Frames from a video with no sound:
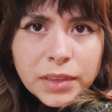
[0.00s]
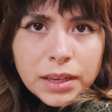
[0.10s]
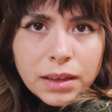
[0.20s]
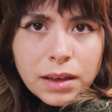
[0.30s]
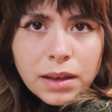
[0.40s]

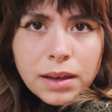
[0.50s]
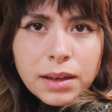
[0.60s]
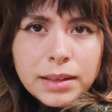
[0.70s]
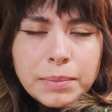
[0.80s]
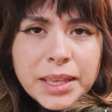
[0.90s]

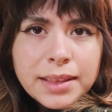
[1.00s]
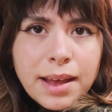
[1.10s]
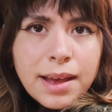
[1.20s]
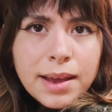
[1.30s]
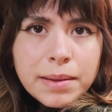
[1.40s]
lemon
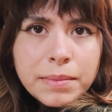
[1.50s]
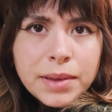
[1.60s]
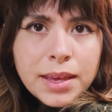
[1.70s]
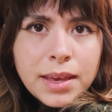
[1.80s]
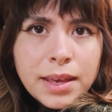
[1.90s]
lime.
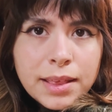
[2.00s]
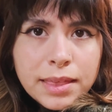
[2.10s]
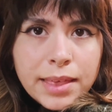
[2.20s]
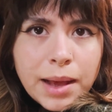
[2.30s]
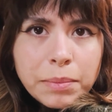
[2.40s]

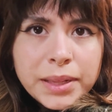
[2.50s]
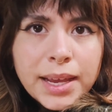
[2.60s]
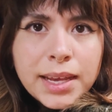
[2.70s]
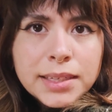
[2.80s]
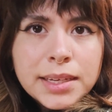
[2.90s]
That
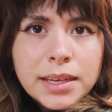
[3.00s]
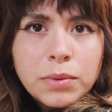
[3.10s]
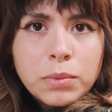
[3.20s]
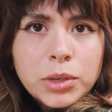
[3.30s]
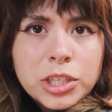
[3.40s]
plant
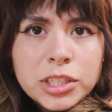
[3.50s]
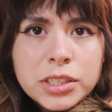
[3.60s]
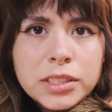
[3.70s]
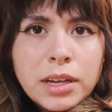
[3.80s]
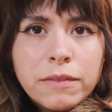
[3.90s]
would
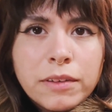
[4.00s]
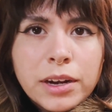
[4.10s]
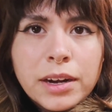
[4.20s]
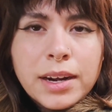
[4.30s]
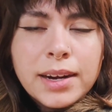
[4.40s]

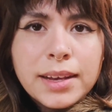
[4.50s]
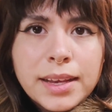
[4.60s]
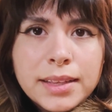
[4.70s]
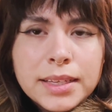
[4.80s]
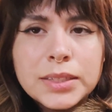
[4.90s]
suffer
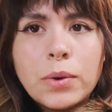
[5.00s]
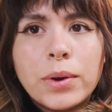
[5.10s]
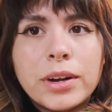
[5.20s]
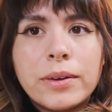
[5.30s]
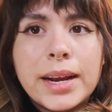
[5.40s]
in this
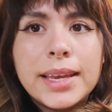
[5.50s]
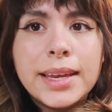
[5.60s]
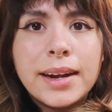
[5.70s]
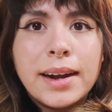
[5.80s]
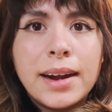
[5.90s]
corner right
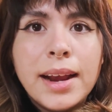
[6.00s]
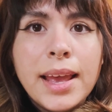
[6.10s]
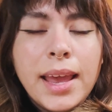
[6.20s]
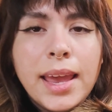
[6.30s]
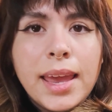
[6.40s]
here,
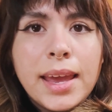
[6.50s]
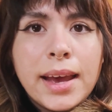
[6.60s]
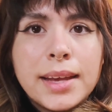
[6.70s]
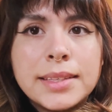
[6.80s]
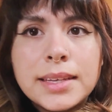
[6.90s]

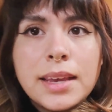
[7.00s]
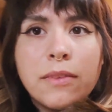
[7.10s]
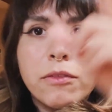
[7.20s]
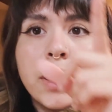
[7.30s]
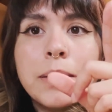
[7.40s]
and
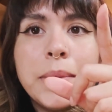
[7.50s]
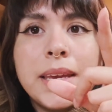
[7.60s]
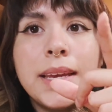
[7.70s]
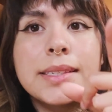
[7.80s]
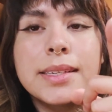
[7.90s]
in front of
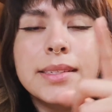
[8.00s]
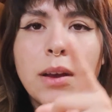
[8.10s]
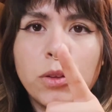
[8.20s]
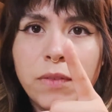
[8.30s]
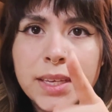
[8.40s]
me is a
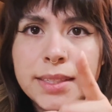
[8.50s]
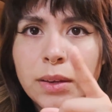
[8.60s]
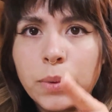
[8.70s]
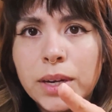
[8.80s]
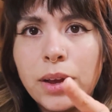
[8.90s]
south
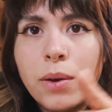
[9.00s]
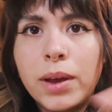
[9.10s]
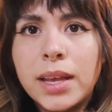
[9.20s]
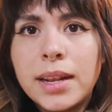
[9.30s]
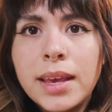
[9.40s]
facing window,
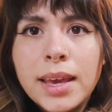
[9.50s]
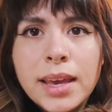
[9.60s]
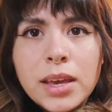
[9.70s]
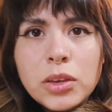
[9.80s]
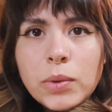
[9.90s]
and
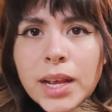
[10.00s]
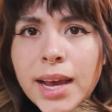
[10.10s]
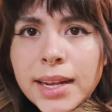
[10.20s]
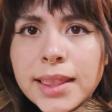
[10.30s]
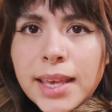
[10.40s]
you would
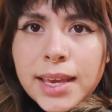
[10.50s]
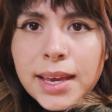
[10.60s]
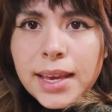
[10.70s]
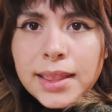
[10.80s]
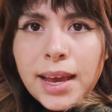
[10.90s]
kind of
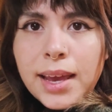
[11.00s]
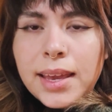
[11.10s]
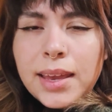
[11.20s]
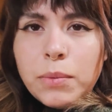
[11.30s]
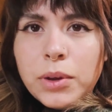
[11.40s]
think
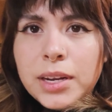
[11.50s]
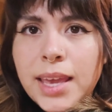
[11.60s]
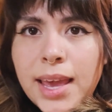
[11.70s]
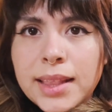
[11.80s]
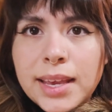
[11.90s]
that it would
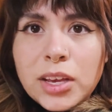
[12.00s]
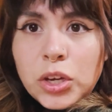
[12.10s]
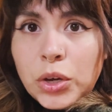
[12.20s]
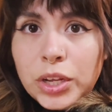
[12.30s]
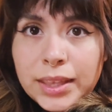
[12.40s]
get
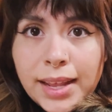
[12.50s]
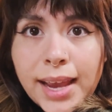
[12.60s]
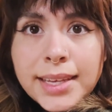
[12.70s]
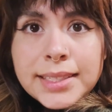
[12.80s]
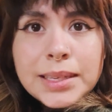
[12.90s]
like good
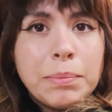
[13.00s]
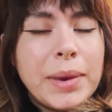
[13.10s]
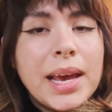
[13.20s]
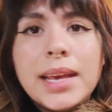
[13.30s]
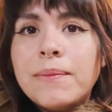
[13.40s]
light,
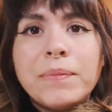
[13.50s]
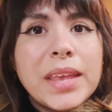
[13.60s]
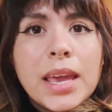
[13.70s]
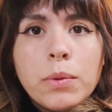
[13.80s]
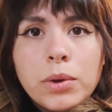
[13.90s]
but
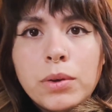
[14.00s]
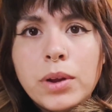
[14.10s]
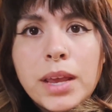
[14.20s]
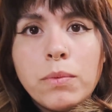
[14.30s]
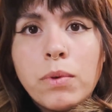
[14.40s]

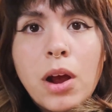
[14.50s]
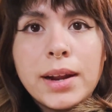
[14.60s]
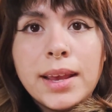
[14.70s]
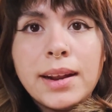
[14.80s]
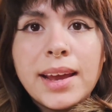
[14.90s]
it
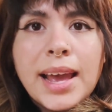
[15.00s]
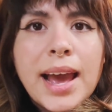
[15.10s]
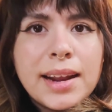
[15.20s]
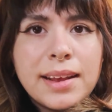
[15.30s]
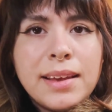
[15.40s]
rotted. I had